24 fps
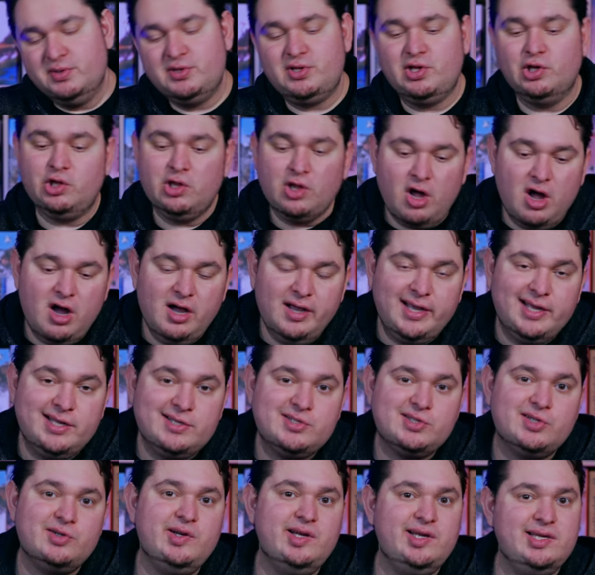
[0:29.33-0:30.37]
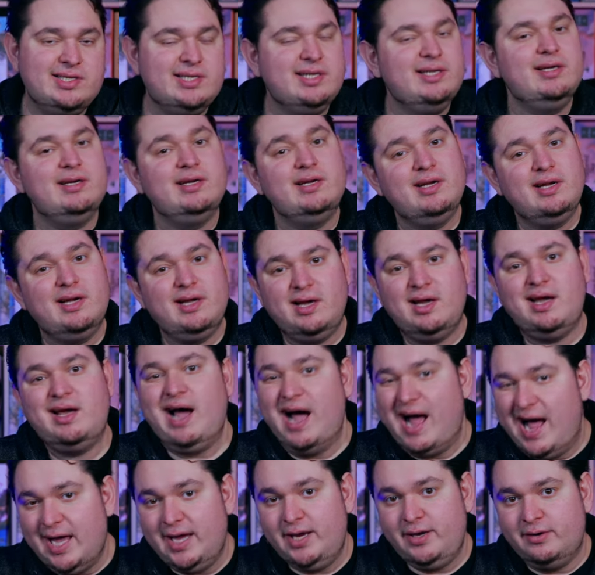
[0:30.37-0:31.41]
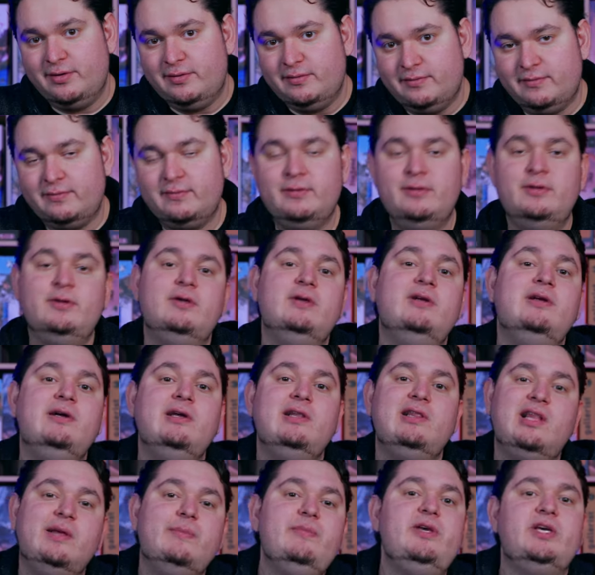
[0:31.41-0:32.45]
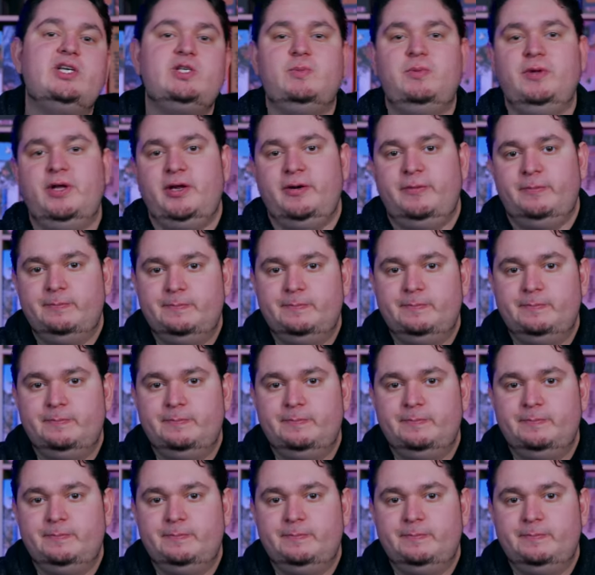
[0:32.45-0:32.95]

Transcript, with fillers: but the long answer is kind of. Let me explain.